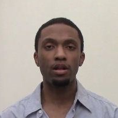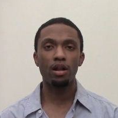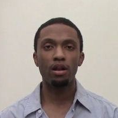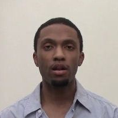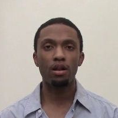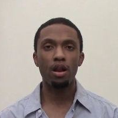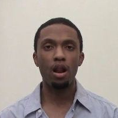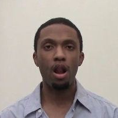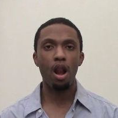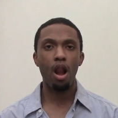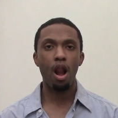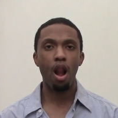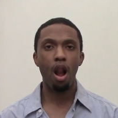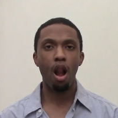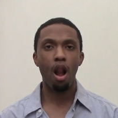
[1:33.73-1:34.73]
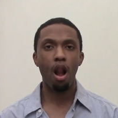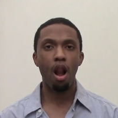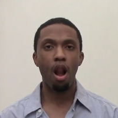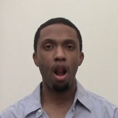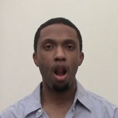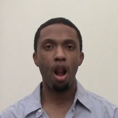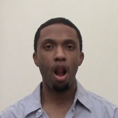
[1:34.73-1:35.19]

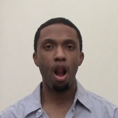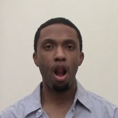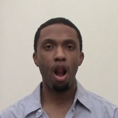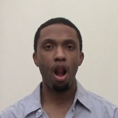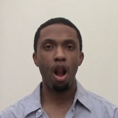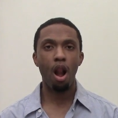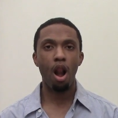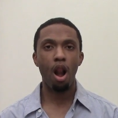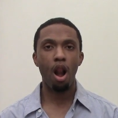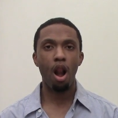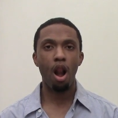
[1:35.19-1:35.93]
(silence)